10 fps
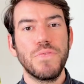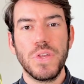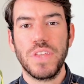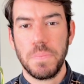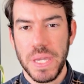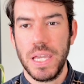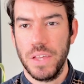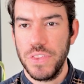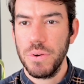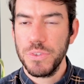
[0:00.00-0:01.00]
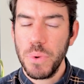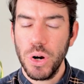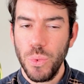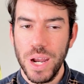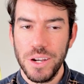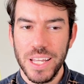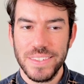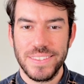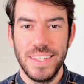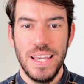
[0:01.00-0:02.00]
also feels like because there is more
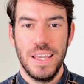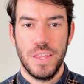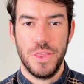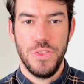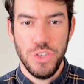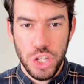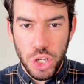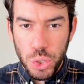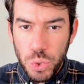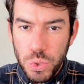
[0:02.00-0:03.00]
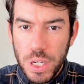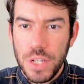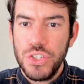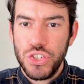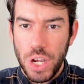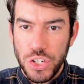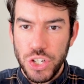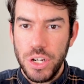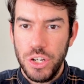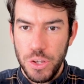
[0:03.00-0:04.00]
awareness, new
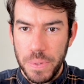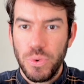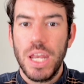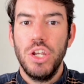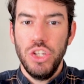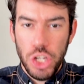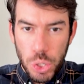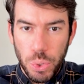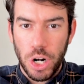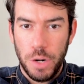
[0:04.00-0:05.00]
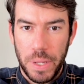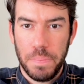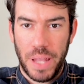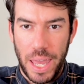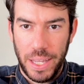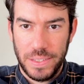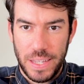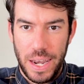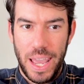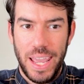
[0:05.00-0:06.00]
construction or new urban planning
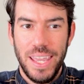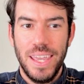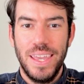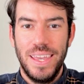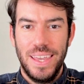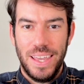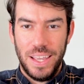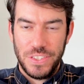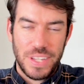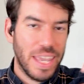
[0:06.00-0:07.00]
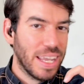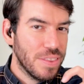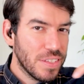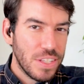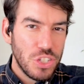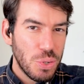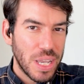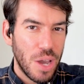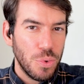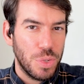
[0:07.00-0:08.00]
today is taking this into
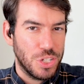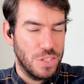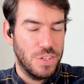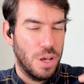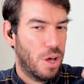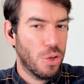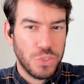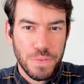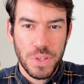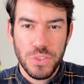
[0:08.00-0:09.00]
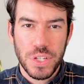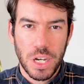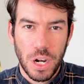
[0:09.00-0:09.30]
account, which is also feels